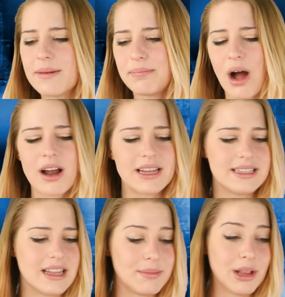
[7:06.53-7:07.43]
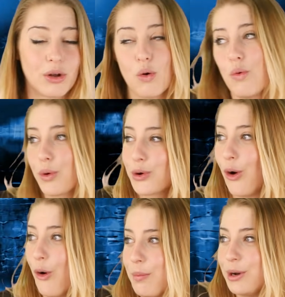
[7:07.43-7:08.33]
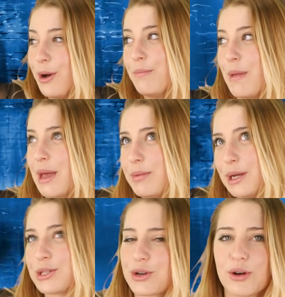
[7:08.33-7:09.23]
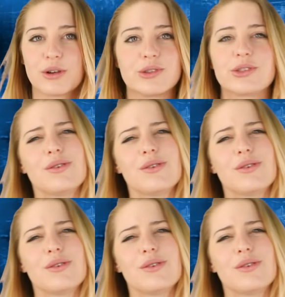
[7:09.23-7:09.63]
up bodies and then be like, oh, we're gonna open it and maybe it's cursed.